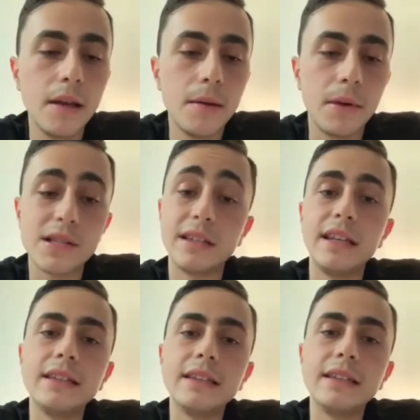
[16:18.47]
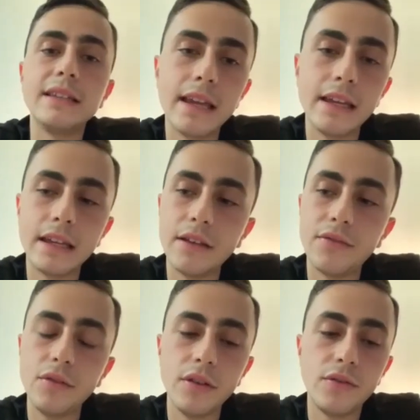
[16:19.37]
Because at the end of the day,
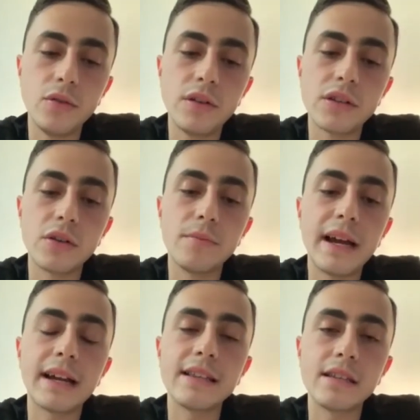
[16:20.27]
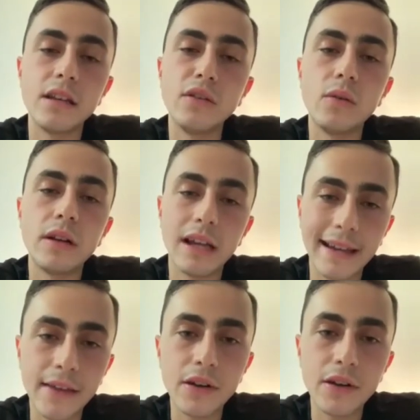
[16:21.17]
if you can turn back and say, you know what,
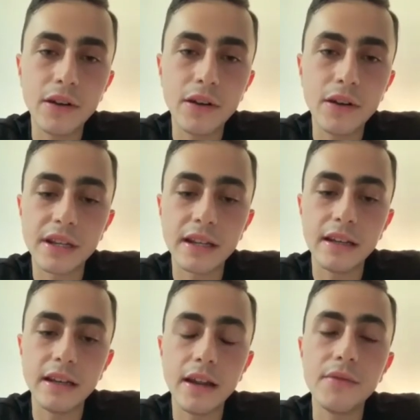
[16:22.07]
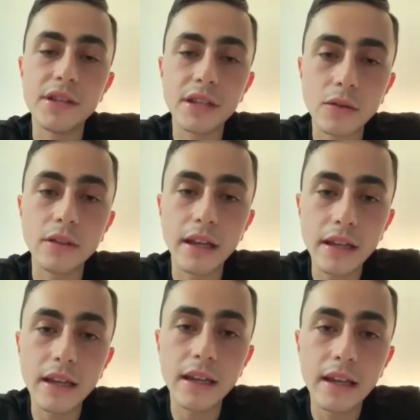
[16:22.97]
I gave it 100% every single
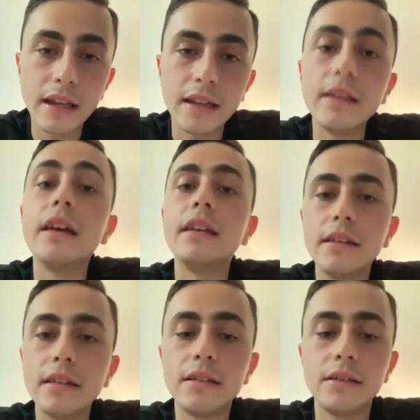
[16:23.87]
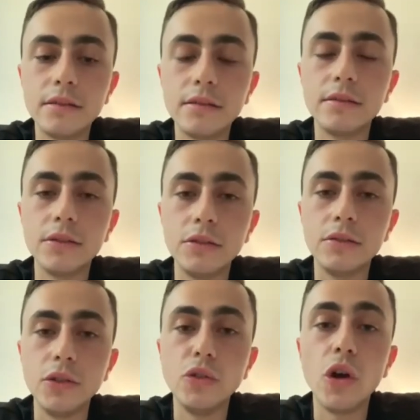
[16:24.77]
day, then
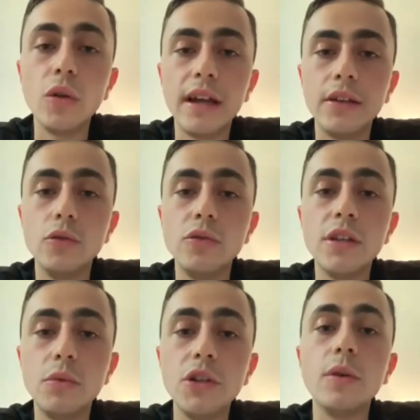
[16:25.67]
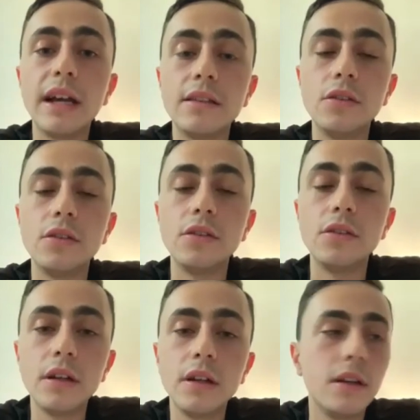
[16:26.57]
you know that you did what you had to
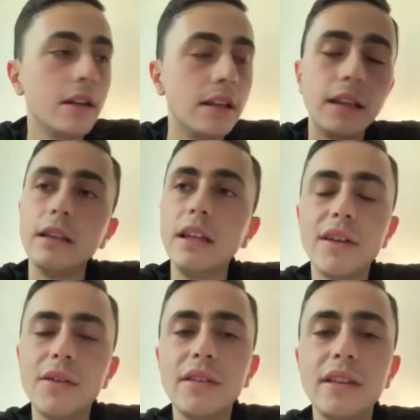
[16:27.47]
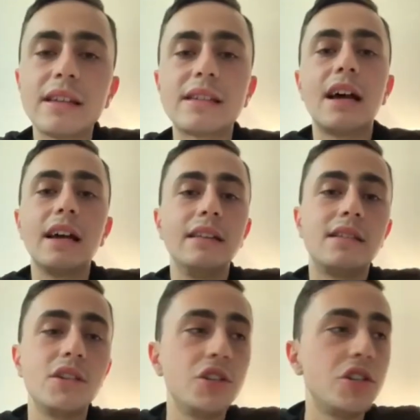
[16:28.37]
do. Leave everything aside,
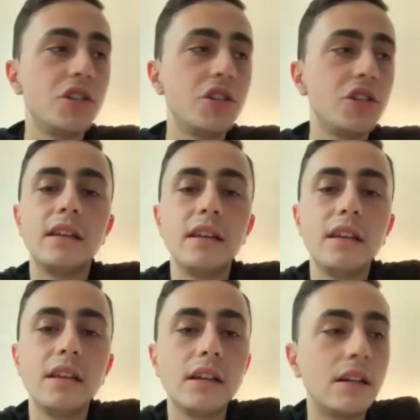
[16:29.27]
decision-making,